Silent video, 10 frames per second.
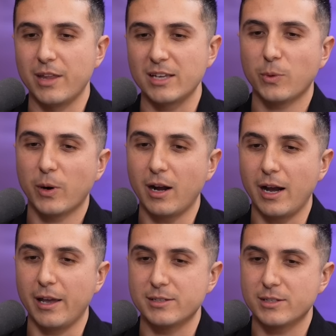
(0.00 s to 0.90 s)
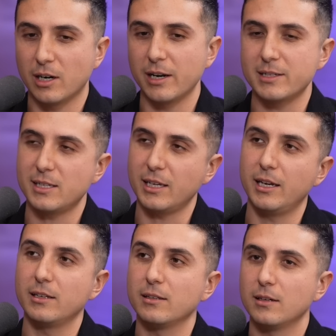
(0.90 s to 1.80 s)
that's where I started
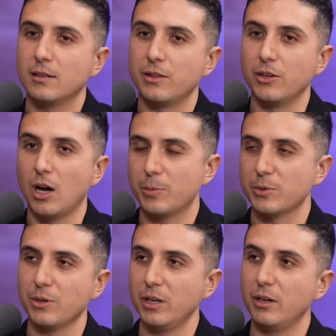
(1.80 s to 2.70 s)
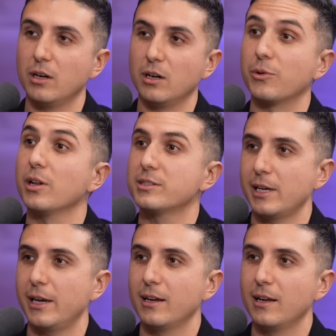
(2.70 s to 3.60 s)
seeing the opportunity of real
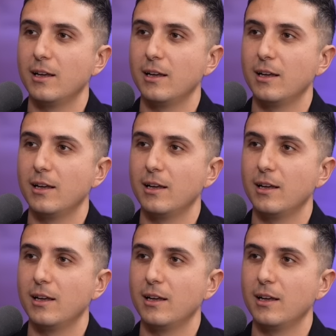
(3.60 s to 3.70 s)
estate.